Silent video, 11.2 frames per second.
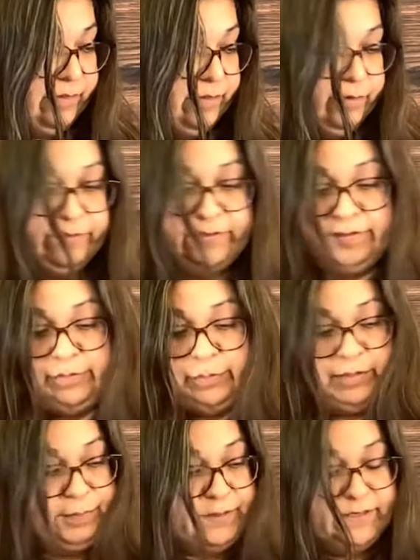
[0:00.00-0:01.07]
use this
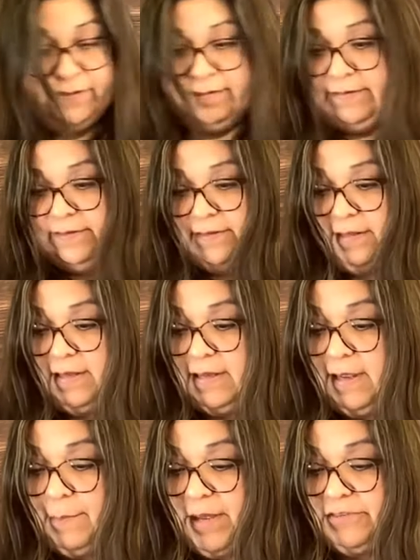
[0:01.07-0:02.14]
one because
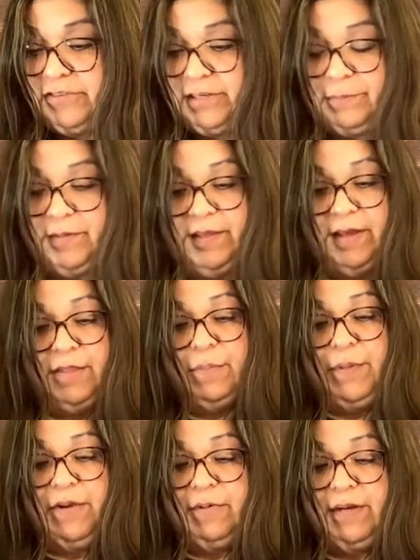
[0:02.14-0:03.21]
I matched it up with the other
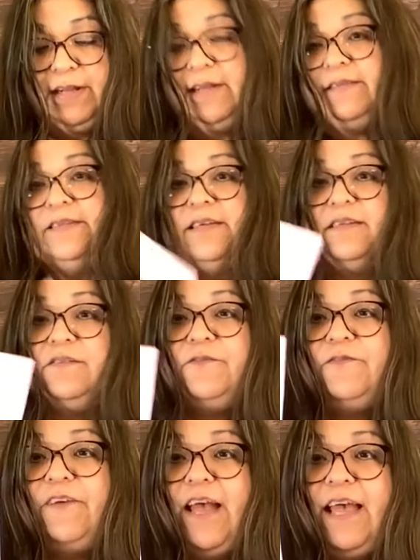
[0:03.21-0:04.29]
pink one, and it says
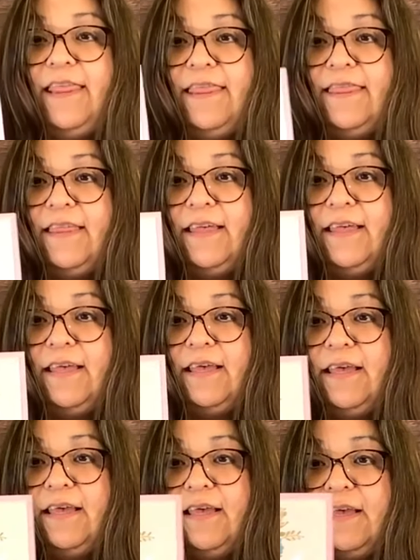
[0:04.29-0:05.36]
Faith.
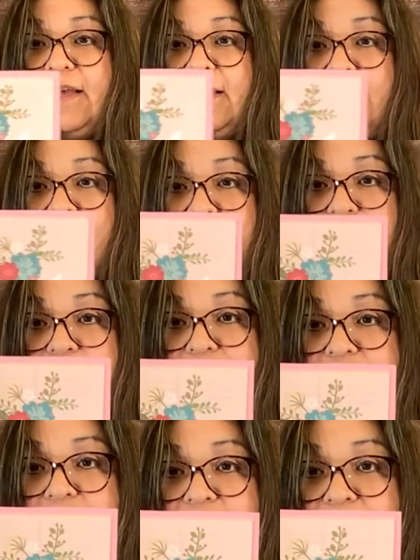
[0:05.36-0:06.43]
I don't know if you can
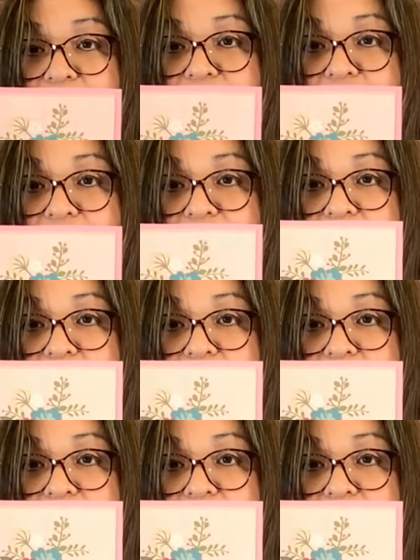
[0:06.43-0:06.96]
see that.